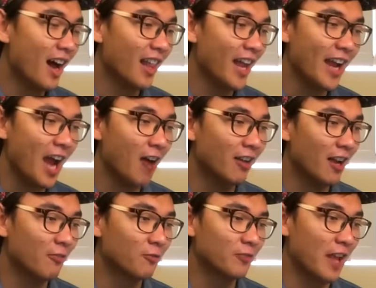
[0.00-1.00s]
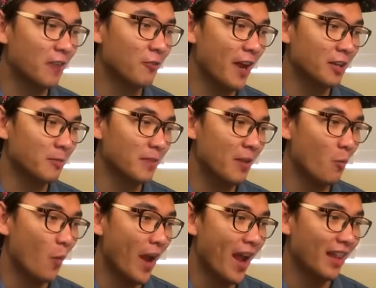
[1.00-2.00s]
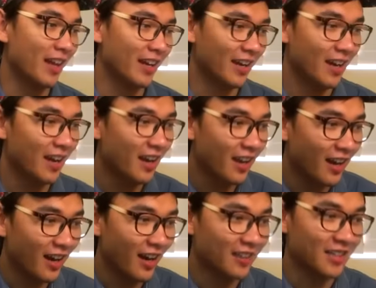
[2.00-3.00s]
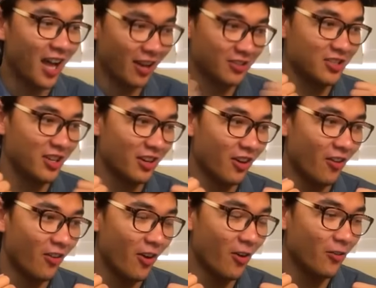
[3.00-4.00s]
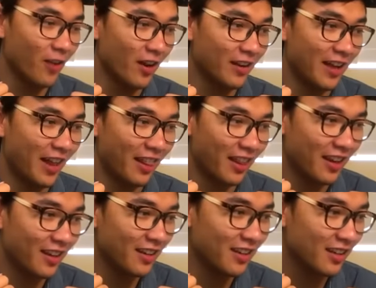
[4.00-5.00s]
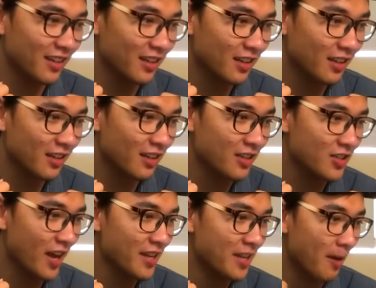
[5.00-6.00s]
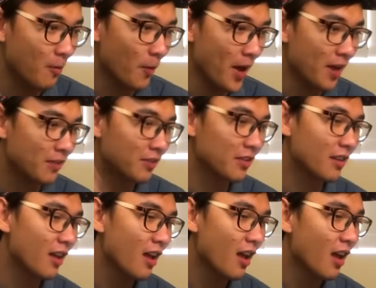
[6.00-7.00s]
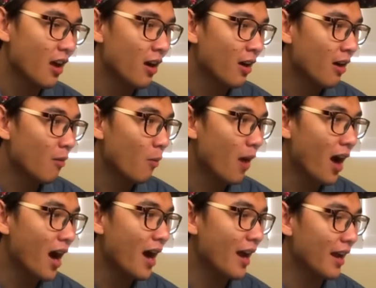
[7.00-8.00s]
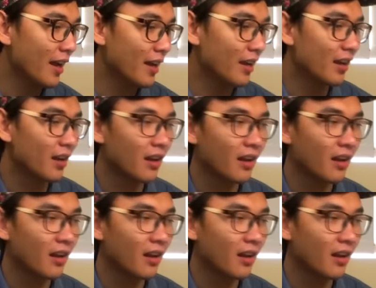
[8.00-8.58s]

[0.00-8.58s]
I like how, like, they randomly wear, like, a tuck shirt over nothing. Chained Up Wix. Why?